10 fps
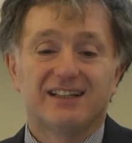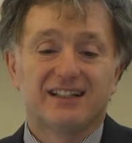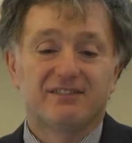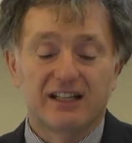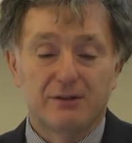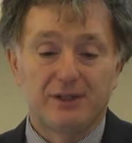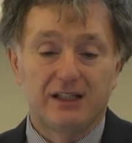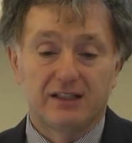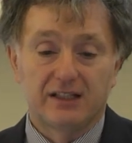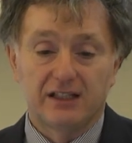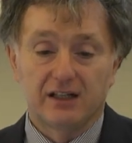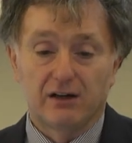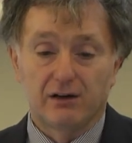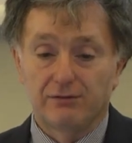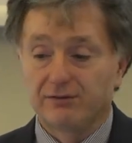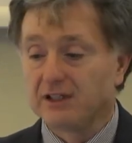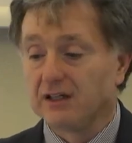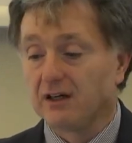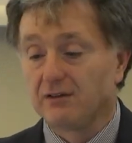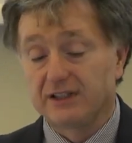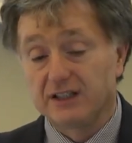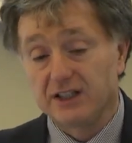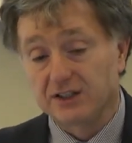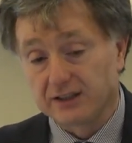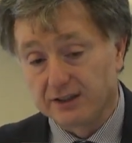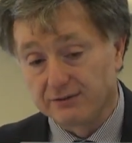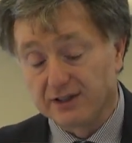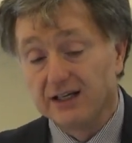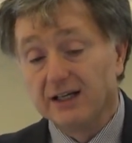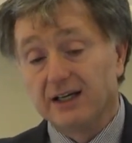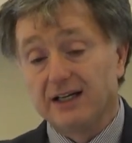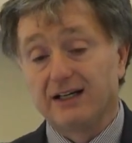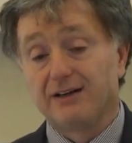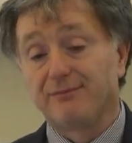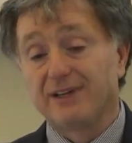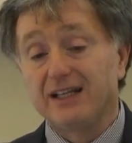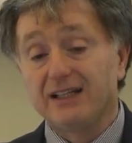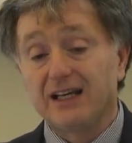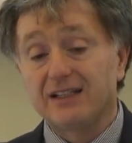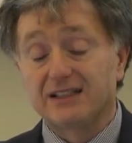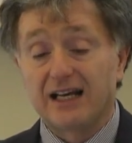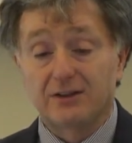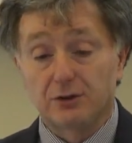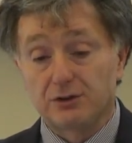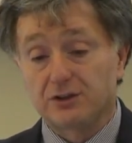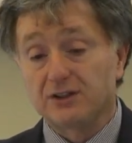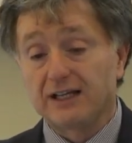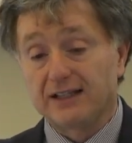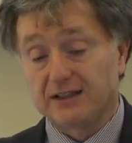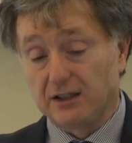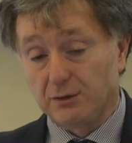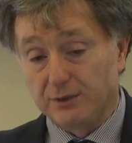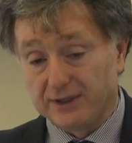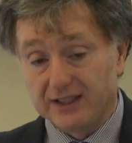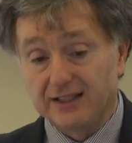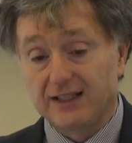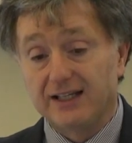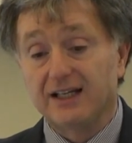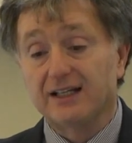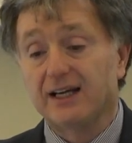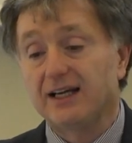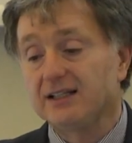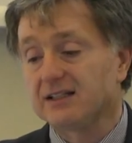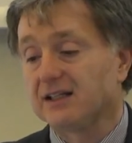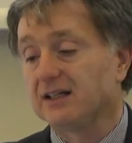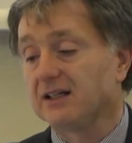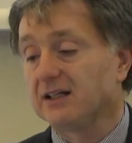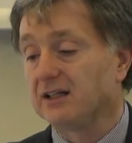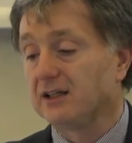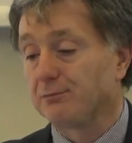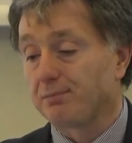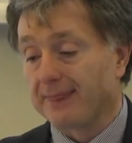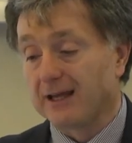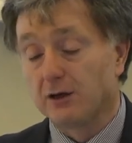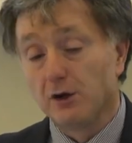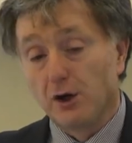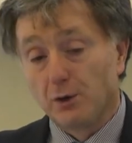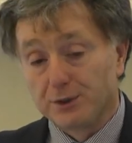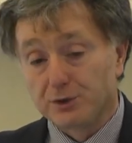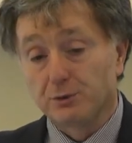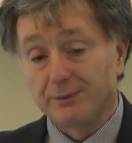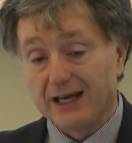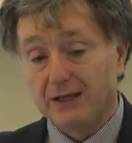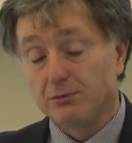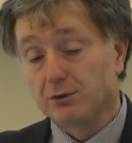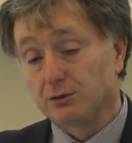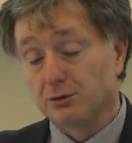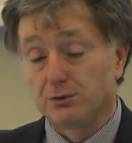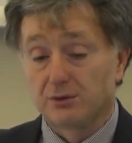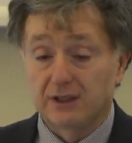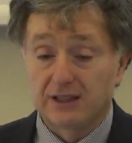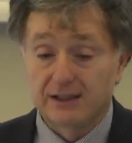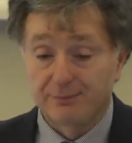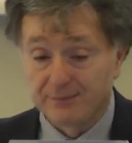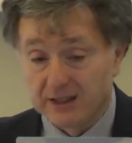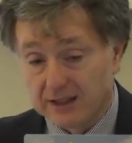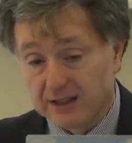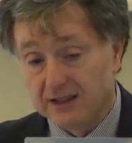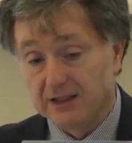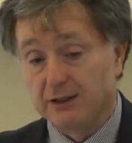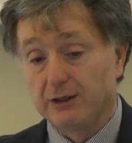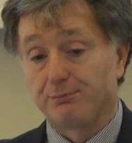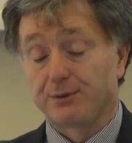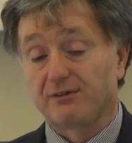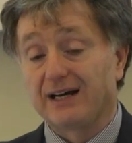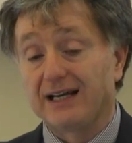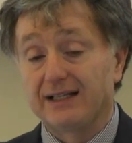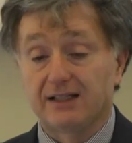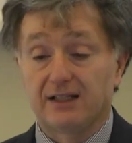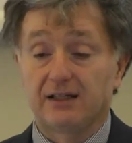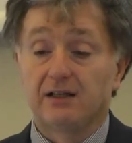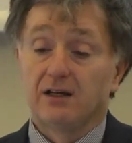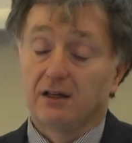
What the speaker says: the viability of an initiative. The idea is that also that within the legal case, we should be able to provide